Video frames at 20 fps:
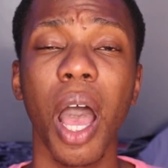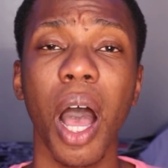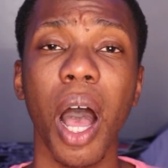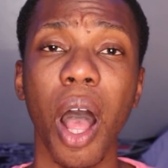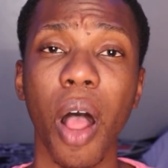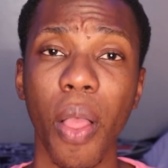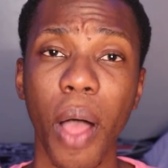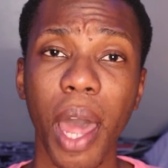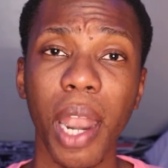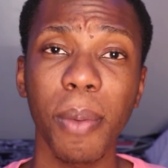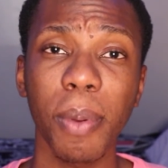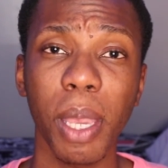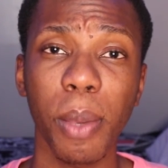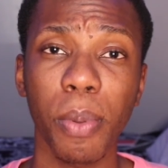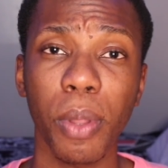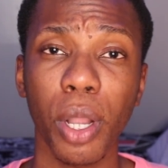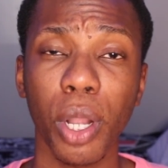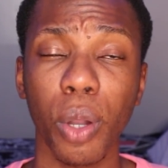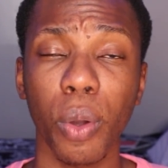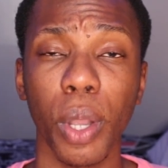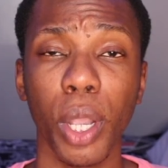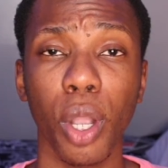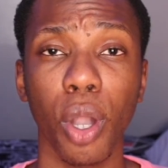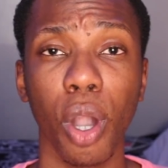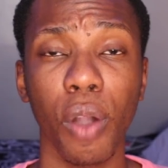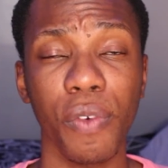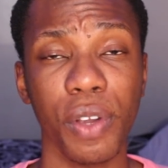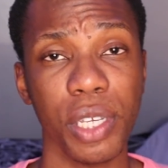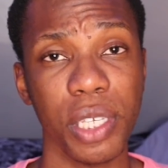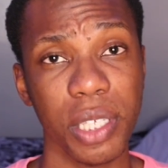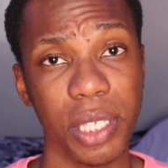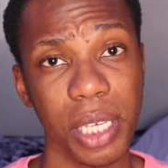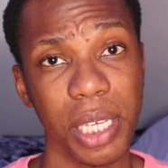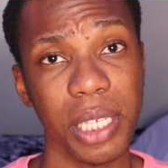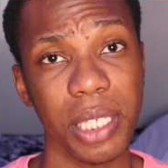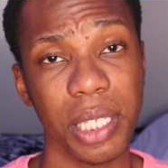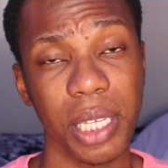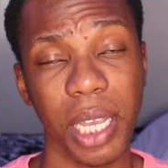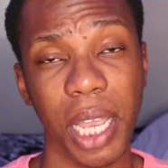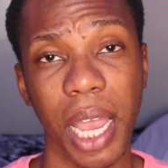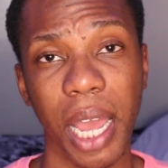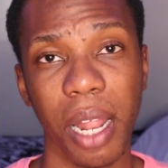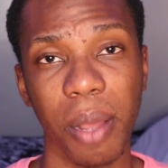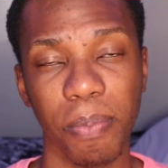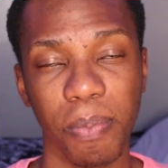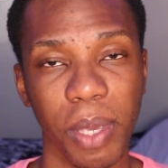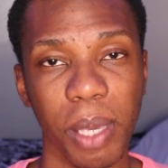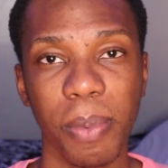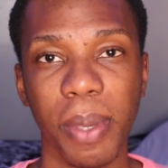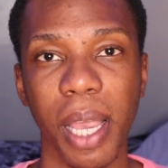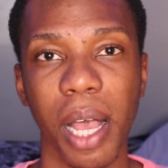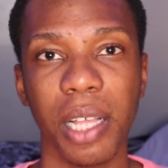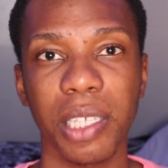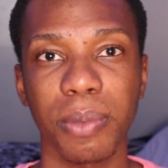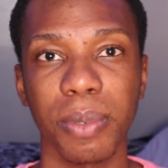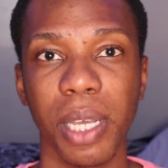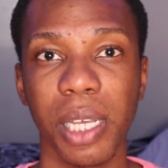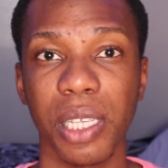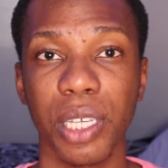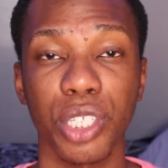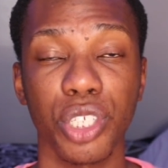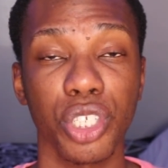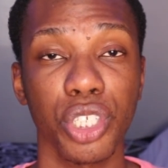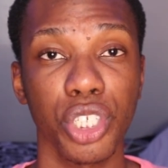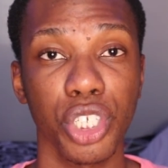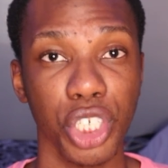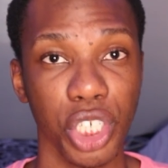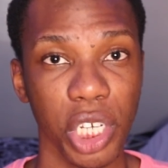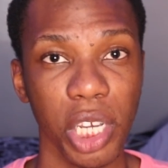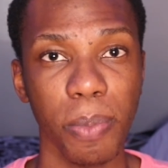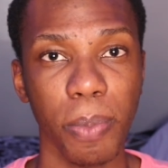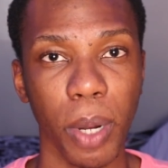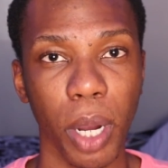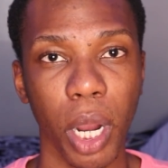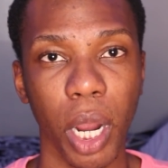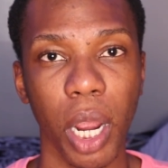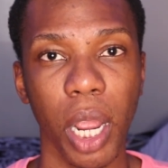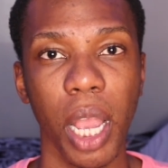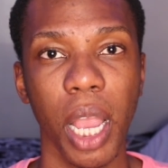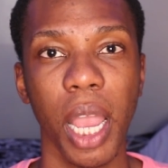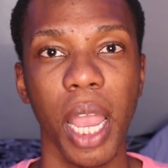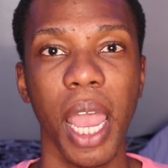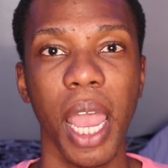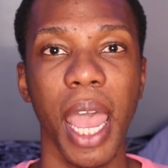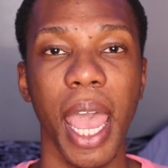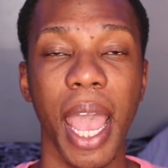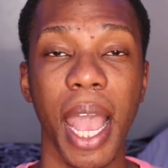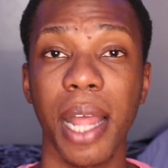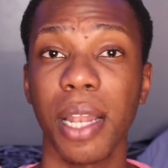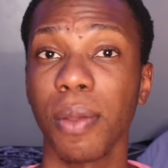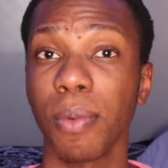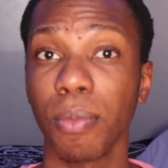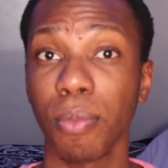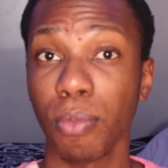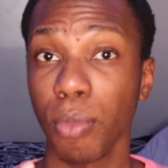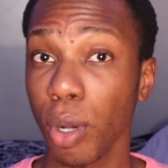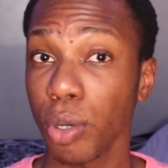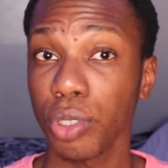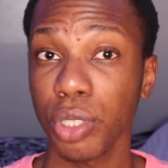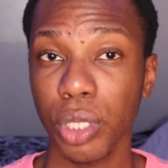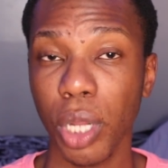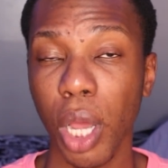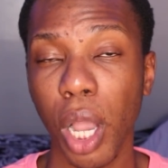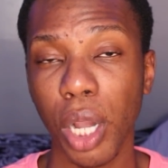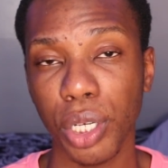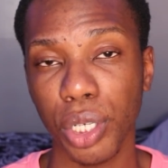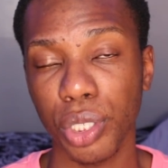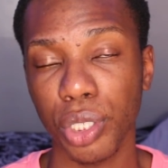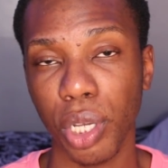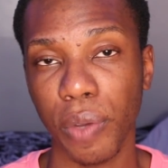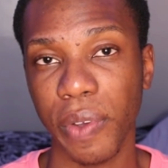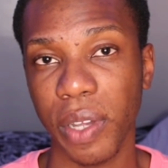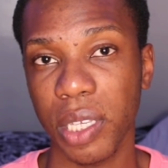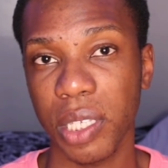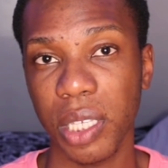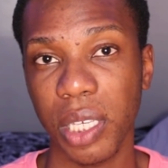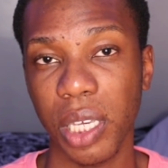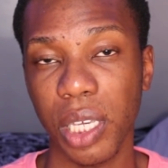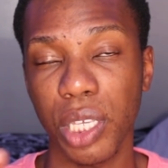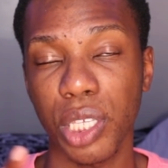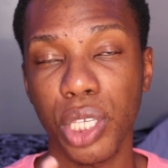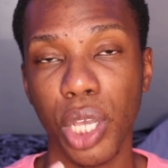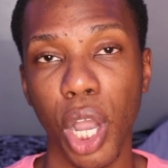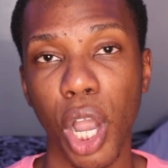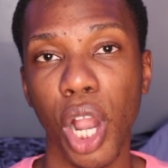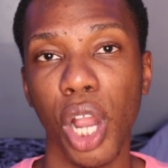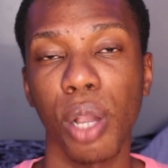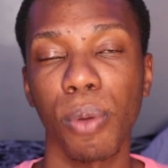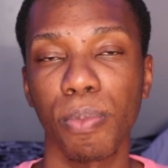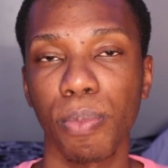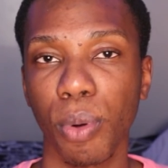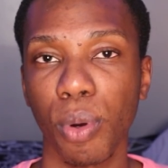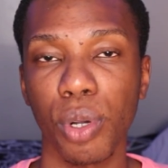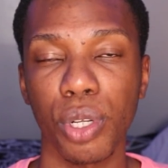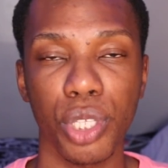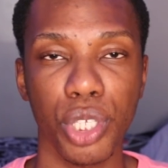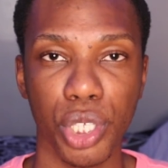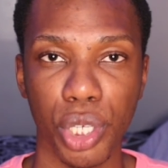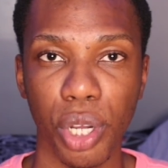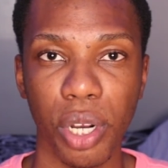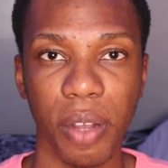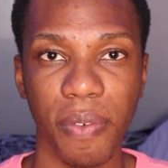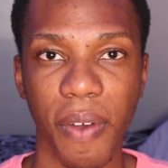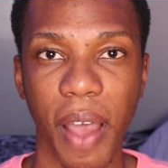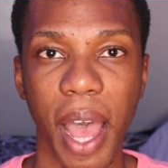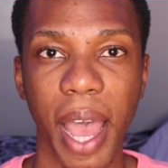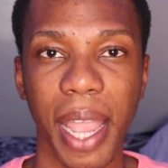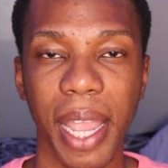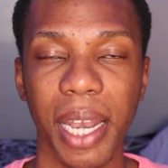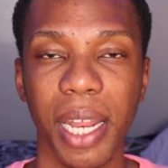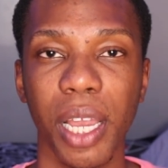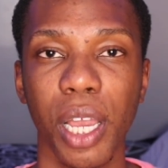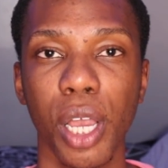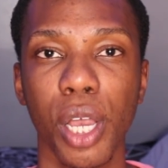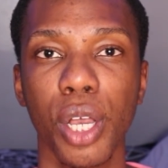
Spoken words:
A lot of people are going overseas to get BBLs because it's cheaper, and most doctors overseas aren't board-certified.